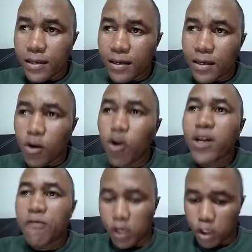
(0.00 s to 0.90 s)

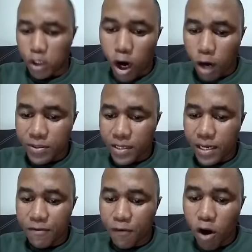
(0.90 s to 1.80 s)
looking for jobs
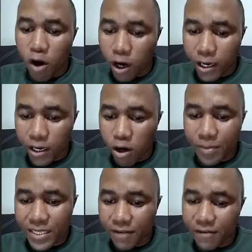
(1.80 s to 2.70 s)
and for
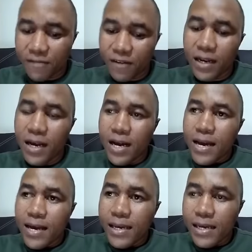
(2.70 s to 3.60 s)
economic survival
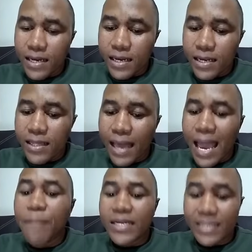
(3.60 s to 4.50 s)
in the
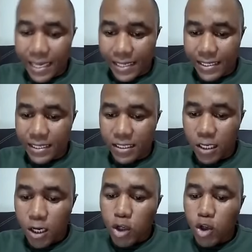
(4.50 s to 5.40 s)
urban settings.
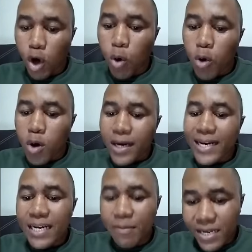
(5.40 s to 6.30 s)
So
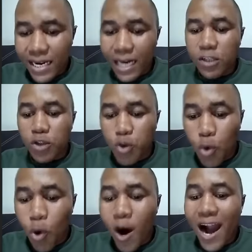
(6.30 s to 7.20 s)
criminals
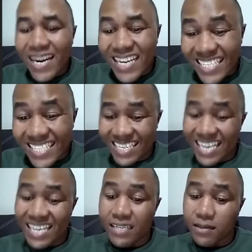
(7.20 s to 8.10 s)
do
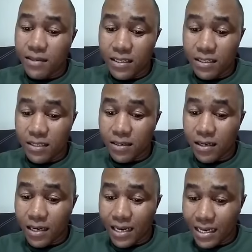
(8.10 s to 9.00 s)
understand these
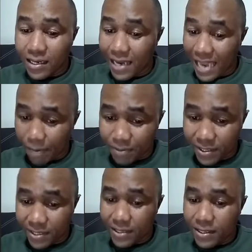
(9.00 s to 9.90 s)

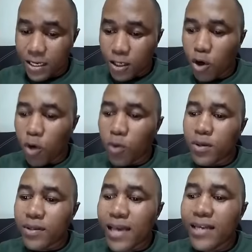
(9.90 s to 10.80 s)
gaps. So
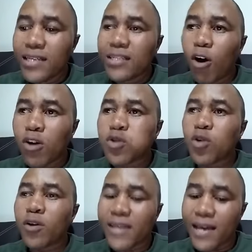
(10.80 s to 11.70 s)
there is
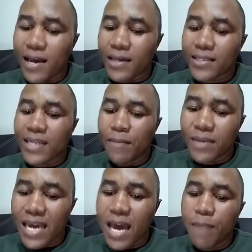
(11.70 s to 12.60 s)
also there
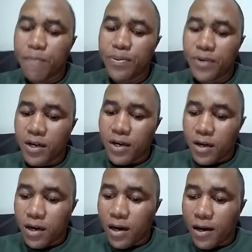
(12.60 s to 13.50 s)
some gap
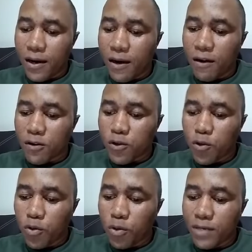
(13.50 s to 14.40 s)
uh,
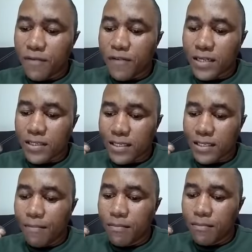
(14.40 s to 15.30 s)
to, in fact,
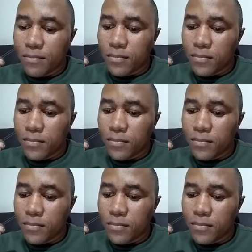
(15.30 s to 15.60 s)
some